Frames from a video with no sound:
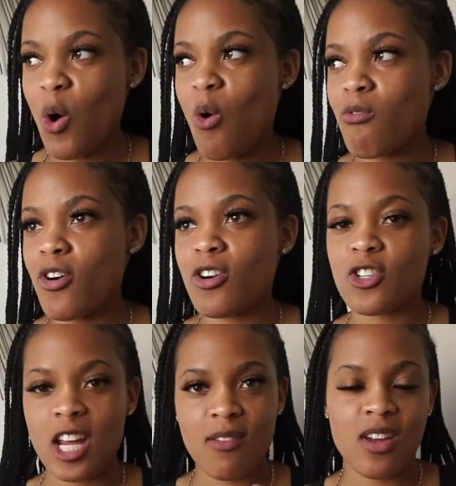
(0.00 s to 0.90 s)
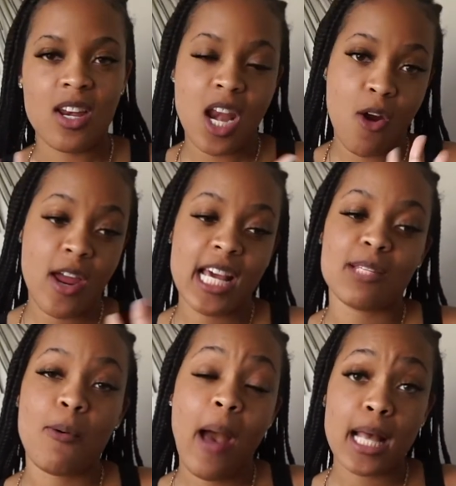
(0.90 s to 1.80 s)
over shaving, nearing, because my
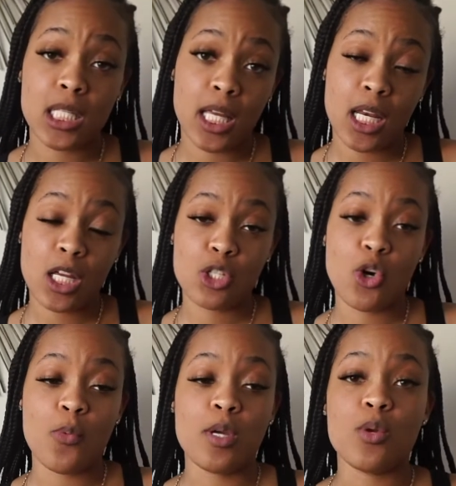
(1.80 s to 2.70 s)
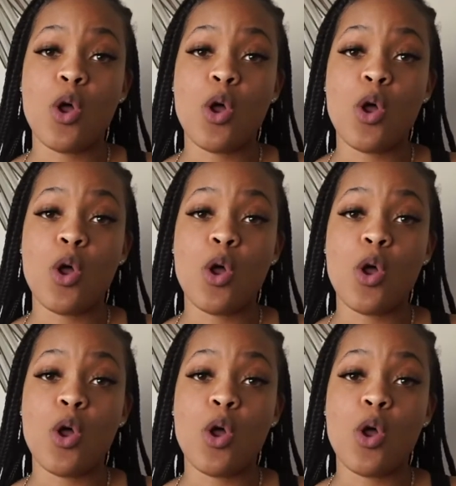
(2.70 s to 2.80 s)
wax lady told me,